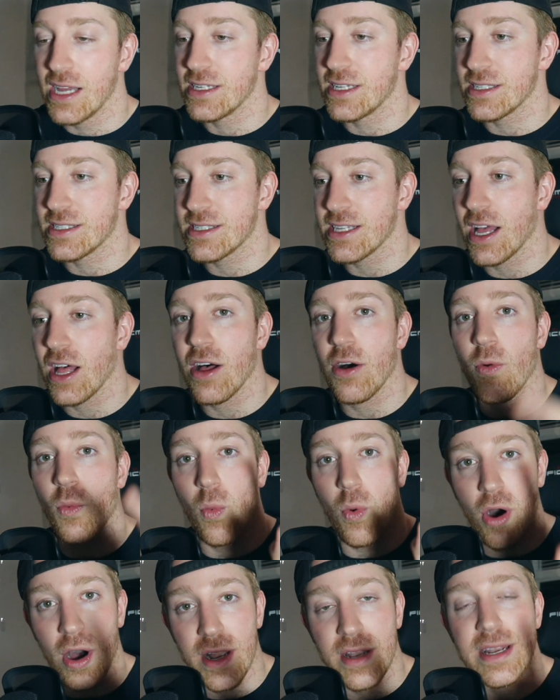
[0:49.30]
to sell
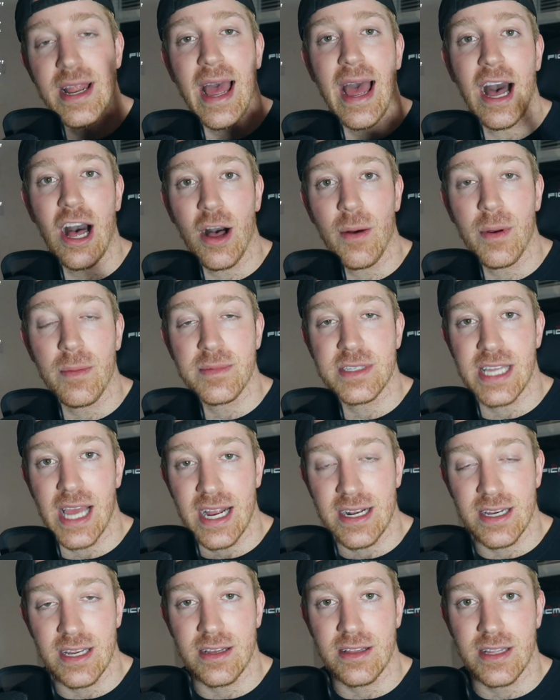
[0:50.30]
one album
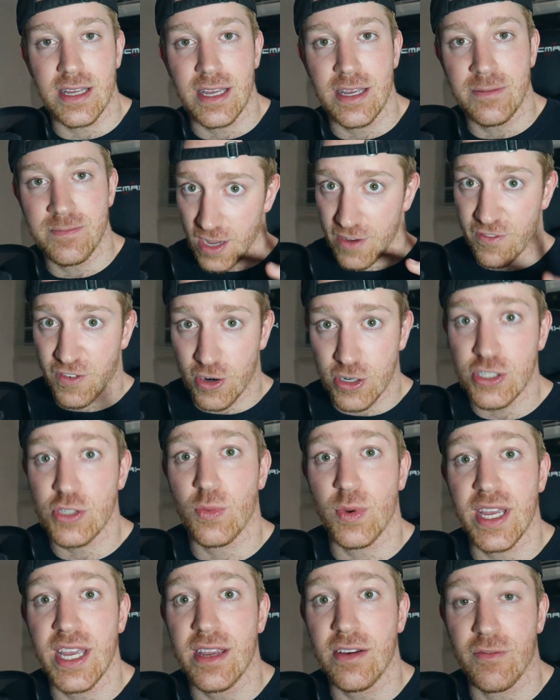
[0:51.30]
technically first
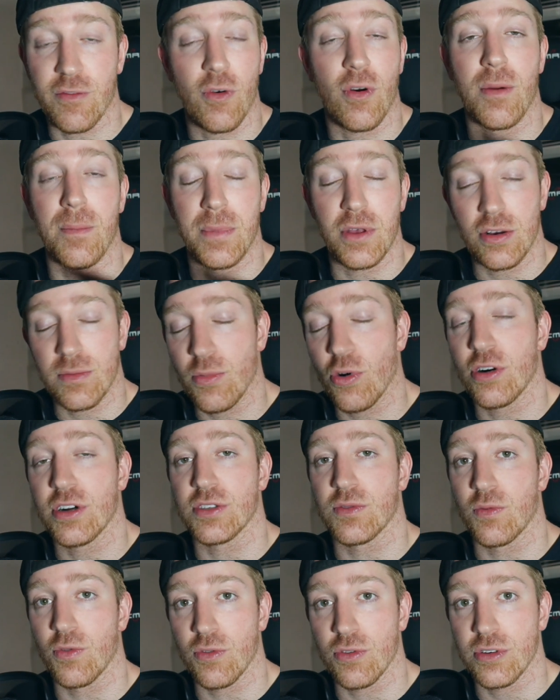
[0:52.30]
week for
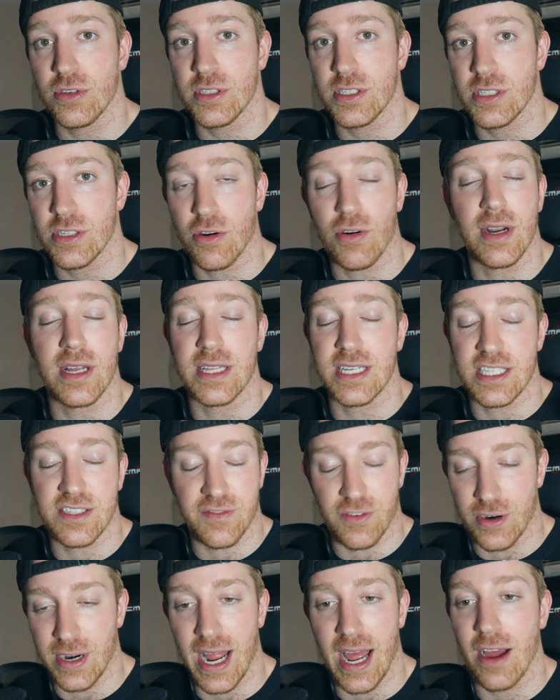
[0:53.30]
billboard's rules or at least
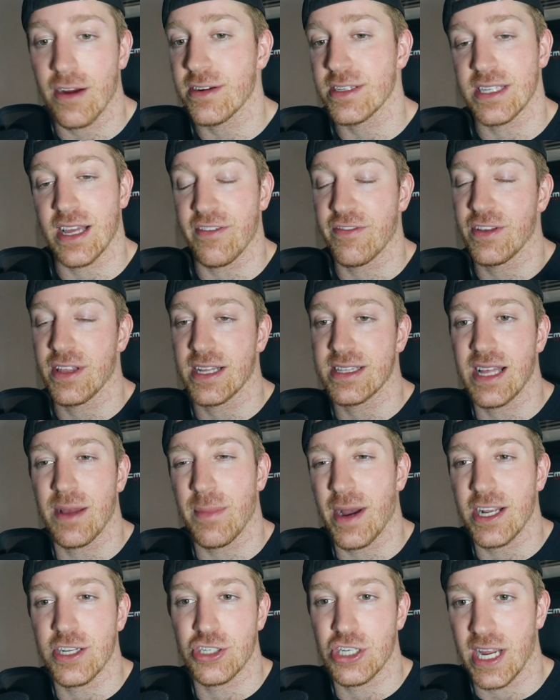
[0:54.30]
for now because i feel like they
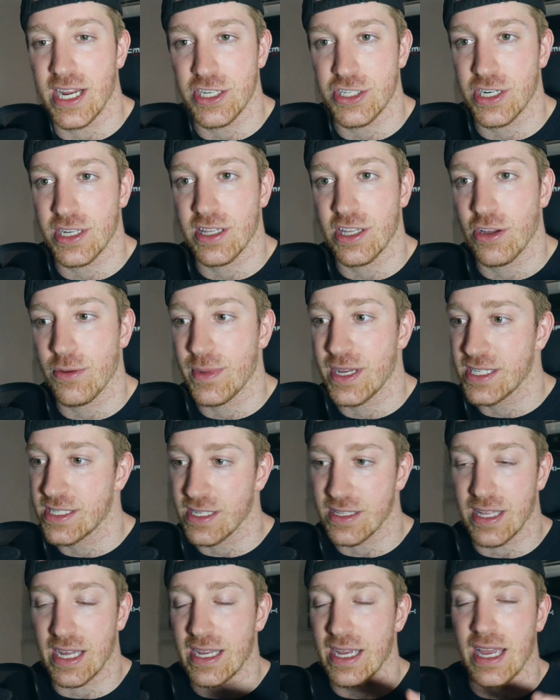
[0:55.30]
might change it a little bit
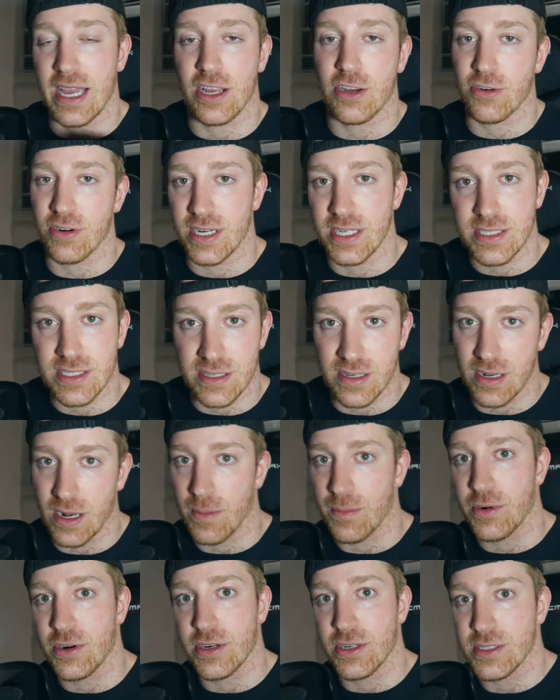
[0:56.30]
to like increase the
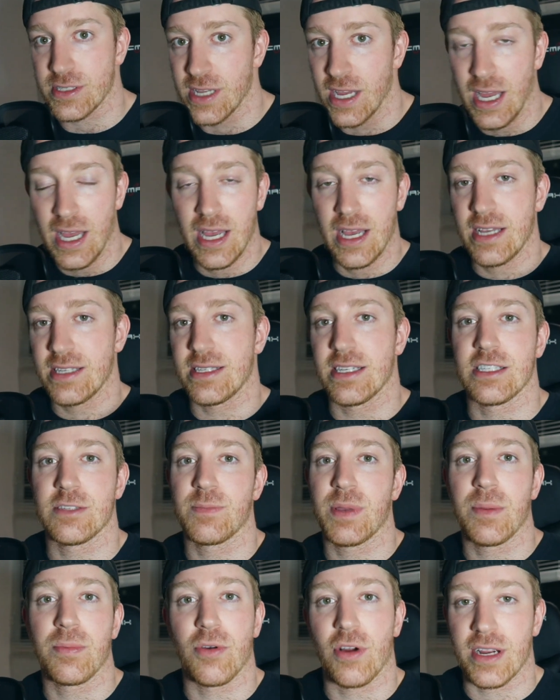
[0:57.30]
numbers since
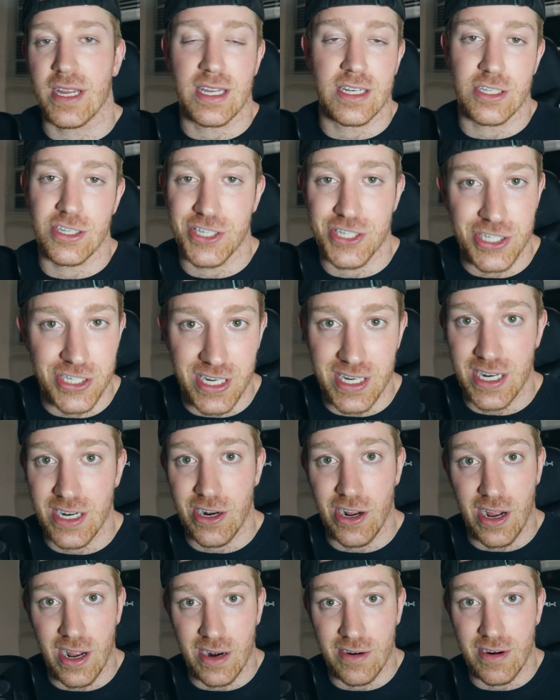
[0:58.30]
people are getting
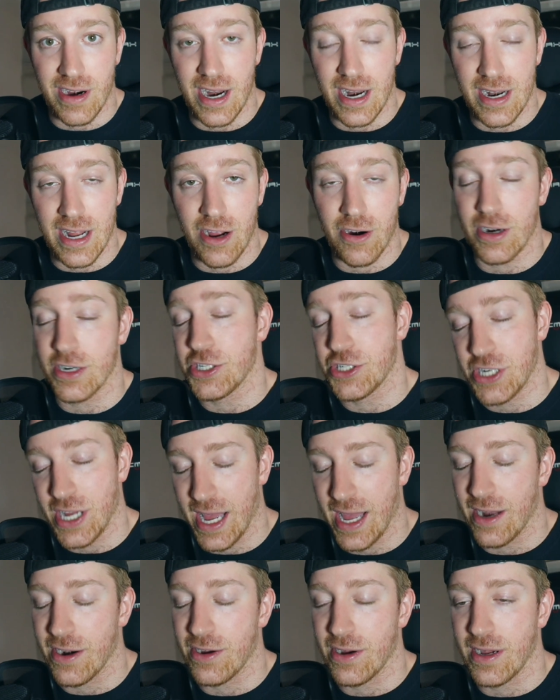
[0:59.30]
shitted on right now or
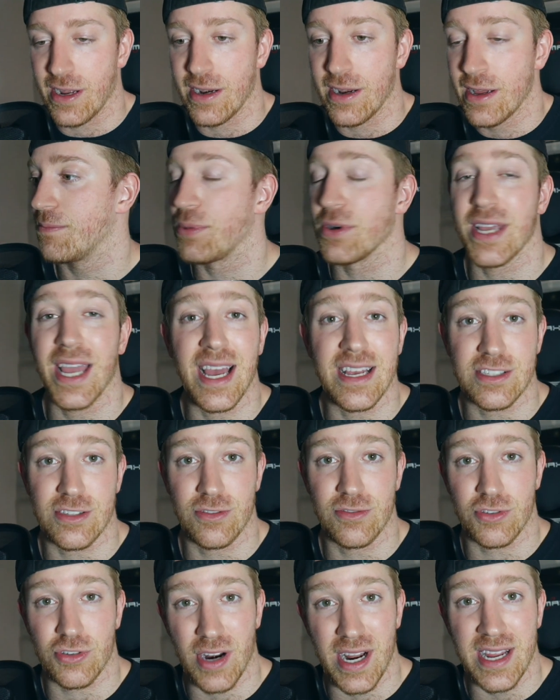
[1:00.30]
shat on but yeah
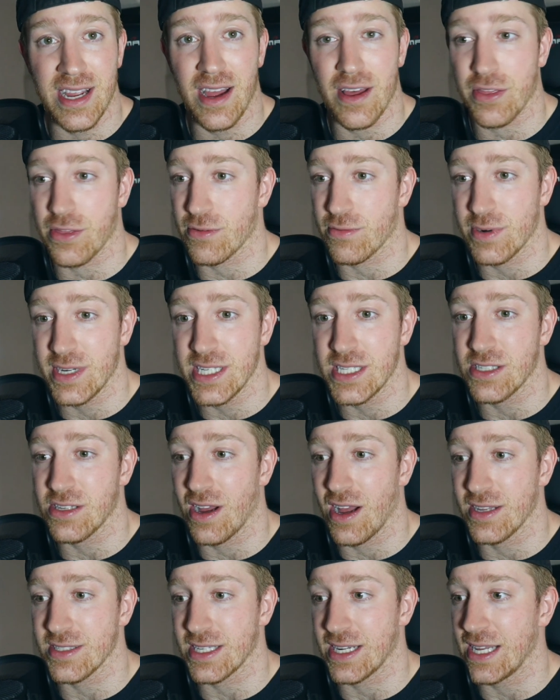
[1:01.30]
so drake got three
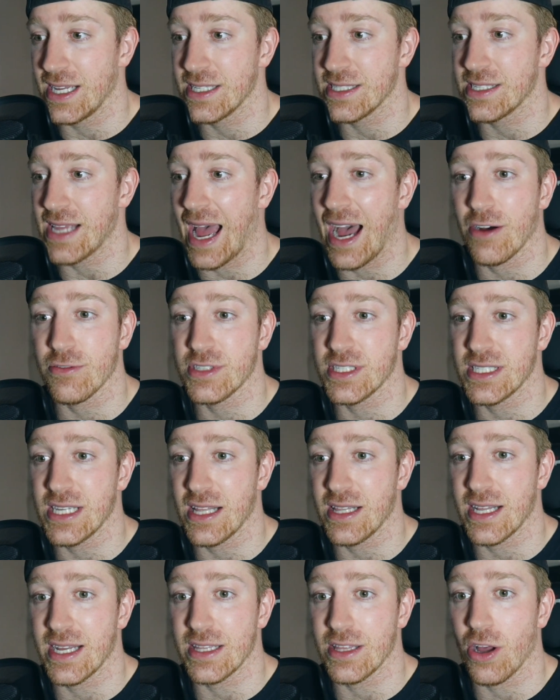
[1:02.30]
songs and he's
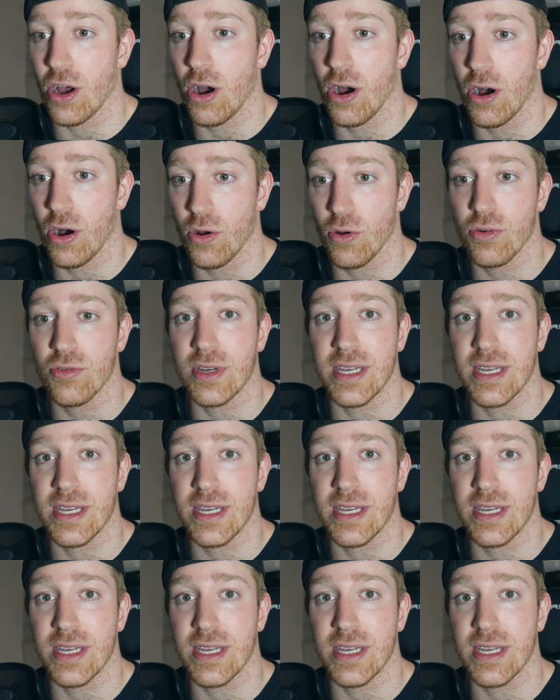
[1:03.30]
outselling the whole